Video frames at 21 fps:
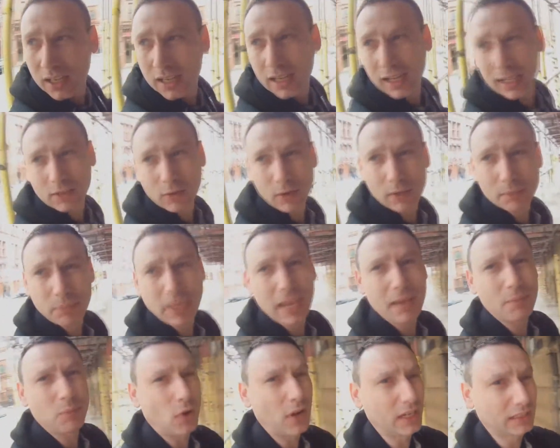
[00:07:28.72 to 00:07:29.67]
and when
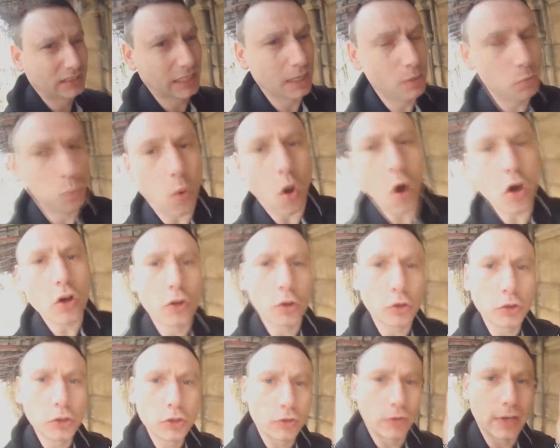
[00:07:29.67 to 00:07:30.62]
people actually walk
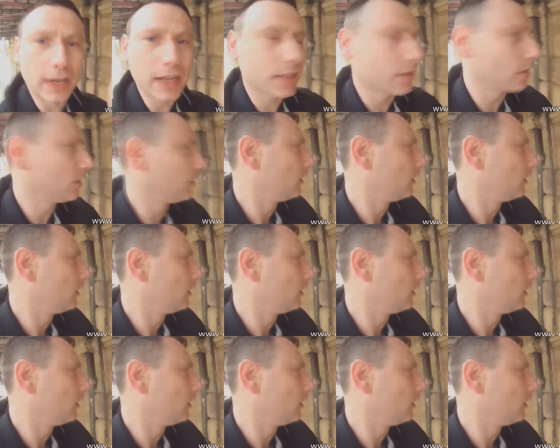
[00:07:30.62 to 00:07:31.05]
under it,